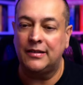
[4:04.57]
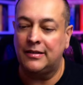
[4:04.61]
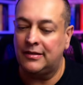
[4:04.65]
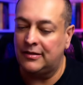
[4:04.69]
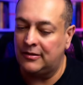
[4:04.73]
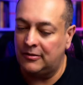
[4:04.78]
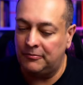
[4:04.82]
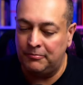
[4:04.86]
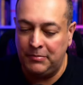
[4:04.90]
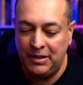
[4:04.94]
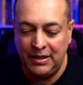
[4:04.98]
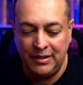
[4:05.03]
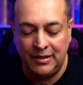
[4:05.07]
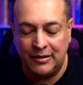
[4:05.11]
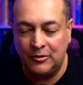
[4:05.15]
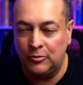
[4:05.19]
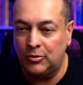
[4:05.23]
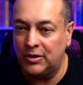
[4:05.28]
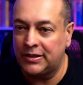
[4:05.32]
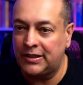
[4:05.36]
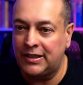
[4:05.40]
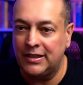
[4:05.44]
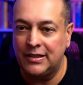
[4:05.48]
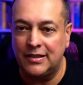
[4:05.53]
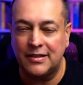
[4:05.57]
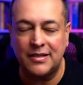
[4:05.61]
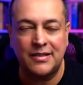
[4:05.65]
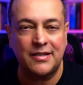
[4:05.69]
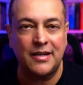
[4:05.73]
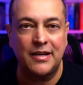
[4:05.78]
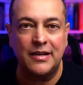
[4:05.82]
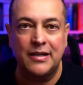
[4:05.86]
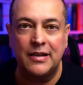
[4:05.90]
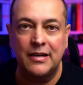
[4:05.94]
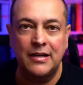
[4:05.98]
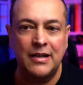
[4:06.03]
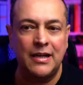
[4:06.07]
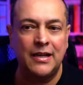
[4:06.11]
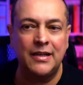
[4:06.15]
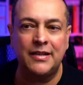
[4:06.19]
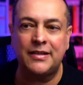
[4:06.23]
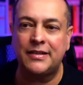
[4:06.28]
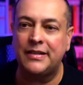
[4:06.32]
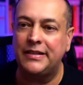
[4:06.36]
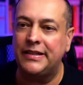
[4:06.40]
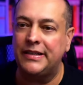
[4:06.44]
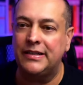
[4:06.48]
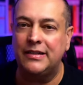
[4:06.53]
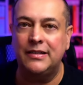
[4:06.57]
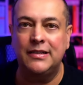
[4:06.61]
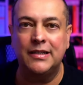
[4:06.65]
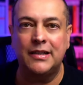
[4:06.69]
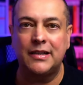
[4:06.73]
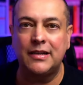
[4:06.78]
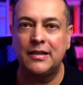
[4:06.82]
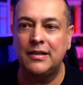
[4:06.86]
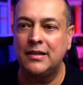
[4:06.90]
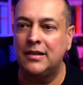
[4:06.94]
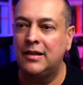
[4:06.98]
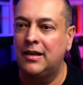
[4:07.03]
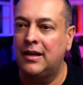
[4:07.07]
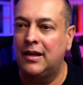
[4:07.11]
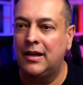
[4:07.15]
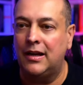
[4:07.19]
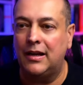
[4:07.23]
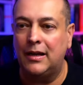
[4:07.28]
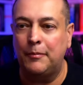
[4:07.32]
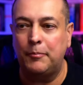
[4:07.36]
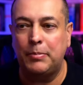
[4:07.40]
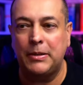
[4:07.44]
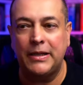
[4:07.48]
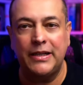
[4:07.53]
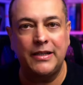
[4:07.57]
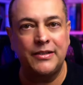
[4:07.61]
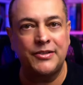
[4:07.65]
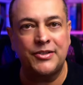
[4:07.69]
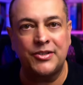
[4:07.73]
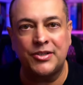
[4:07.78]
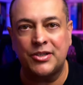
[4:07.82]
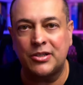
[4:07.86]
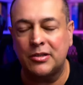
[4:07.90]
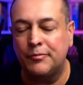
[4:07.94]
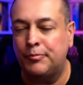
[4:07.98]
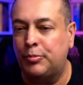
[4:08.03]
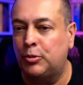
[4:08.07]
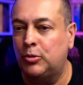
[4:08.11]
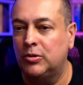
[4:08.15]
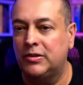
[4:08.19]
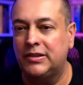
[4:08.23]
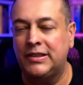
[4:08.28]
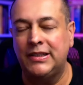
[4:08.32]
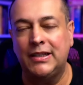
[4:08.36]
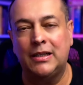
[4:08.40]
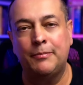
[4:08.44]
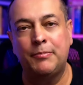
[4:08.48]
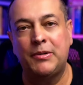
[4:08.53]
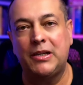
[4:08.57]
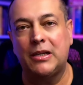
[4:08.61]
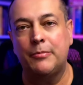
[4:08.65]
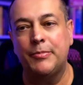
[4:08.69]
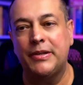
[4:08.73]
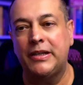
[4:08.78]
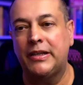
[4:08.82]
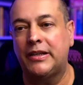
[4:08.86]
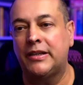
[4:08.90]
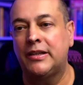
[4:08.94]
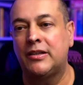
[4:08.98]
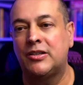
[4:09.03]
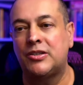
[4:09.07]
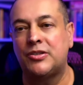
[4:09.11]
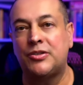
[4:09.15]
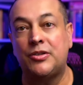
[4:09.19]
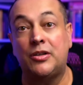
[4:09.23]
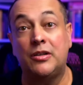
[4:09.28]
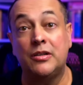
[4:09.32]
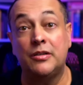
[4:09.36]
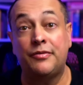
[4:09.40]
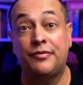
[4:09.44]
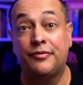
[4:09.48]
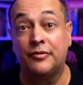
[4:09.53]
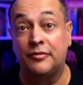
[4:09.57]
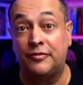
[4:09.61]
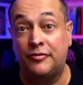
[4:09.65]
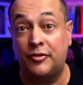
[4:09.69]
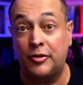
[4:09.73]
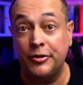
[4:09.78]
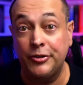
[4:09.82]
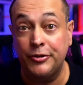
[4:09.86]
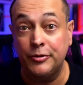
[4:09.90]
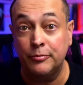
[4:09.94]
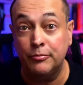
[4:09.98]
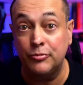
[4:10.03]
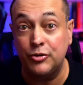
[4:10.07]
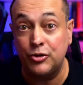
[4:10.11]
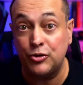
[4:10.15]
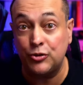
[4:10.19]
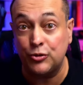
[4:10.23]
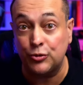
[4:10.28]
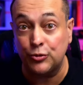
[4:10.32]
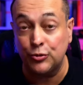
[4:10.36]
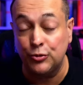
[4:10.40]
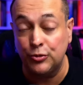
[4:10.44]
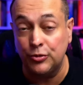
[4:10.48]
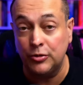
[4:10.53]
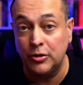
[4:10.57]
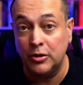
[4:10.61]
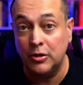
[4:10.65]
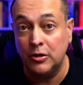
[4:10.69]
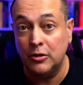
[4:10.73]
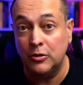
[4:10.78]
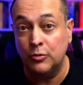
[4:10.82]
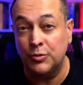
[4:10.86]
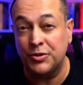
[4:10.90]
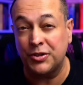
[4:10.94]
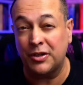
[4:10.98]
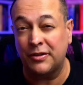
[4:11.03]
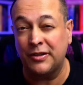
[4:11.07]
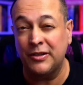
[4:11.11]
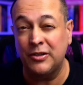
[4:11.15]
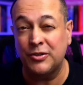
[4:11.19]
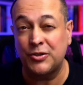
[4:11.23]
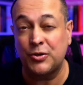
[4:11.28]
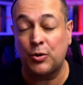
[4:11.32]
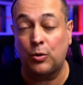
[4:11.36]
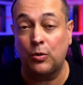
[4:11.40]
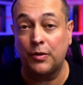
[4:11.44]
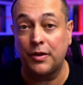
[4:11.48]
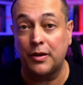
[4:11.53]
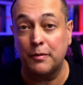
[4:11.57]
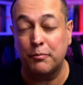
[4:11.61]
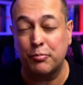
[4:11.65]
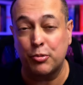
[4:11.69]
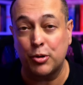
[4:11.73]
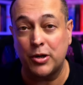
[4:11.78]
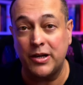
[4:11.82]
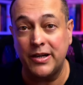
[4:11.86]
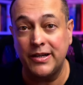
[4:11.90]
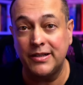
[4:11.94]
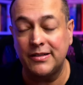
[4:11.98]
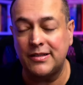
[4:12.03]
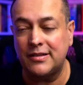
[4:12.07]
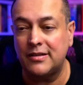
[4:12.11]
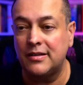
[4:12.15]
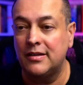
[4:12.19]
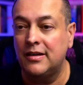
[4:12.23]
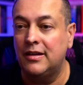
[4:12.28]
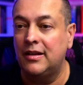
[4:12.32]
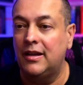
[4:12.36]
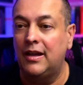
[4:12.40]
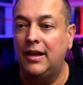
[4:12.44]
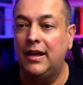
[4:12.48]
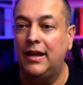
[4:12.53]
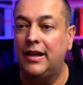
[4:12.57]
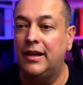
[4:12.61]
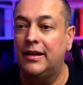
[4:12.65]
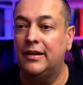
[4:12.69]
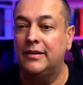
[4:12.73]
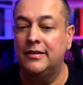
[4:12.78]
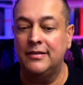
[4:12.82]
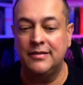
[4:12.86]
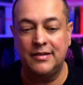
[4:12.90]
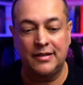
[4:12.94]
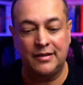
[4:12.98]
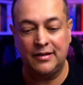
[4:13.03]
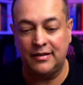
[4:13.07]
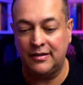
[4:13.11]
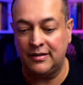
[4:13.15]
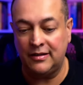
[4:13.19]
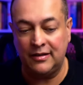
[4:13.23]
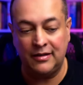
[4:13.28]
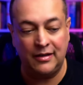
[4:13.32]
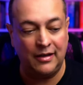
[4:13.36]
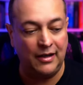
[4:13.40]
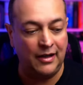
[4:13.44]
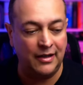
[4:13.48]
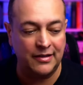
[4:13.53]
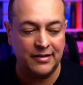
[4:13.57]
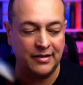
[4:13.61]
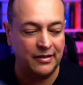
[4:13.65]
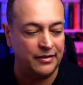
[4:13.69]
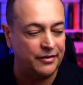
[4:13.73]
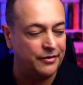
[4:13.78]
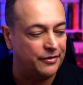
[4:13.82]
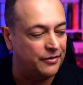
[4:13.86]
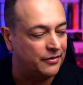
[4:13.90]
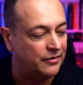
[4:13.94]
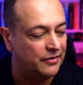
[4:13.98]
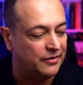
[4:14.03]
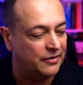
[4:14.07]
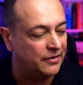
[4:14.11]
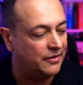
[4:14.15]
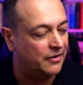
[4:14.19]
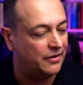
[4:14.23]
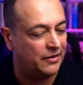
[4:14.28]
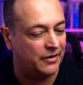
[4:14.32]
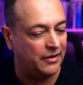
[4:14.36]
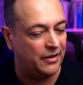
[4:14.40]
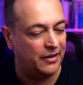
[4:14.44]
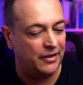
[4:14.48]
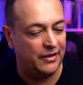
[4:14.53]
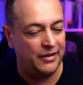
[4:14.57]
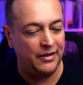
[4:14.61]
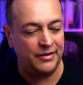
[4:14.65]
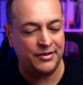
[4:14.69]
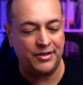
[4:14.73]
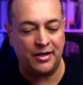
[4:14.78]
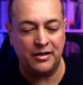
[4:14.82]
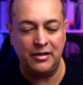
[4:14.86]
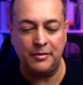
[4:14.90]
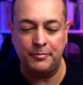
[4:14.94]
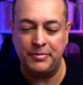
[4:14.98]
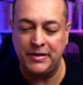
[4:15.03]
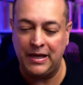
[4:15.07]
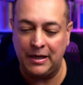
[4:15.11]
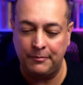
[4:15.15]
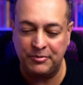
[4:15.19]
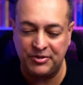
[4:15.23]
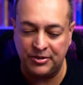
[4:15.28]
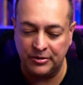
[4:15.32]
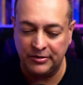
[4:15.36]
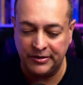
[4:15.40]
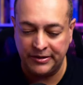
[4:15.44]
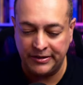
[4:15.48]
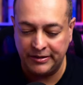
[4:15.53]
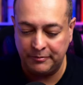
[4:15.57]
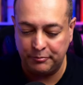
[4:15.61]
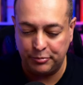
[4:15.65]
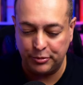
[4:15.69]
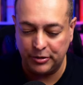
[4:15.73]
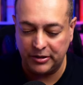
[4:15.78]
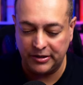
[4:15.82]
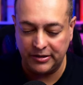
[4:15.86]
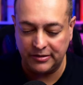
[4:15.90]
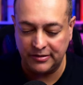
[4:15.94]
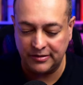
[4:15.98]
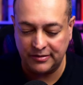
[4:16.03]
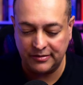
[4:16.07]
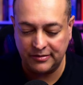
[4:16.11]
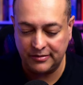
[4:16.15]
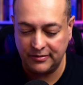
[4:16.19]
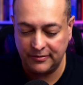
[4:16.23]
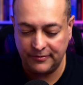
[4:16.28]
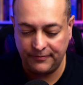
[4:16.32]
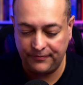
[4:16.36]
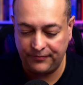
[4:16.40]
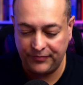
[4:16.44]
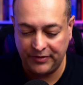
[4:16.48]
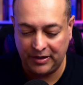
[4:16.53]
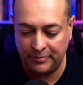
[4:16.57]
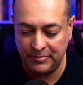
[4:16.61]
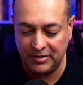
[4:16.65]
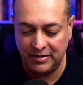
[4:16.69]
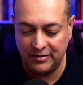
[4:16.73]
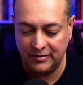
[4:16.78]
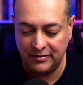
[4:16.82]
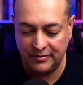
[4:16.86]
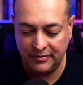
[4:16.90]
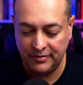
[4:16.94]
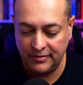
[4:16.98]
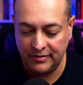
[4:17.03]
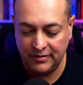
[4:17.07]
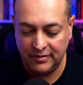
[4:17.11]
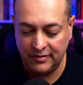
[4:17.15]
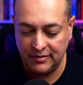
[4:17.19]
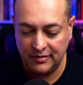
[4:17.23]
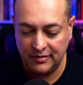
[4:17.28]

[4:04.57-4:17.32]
man, what can I say? Nicely done. I plan to support the upcoming Kickstarter for Volume 2, which I think is called The Brides. And I tell you, it's going to be absolutely brilliant. I mean,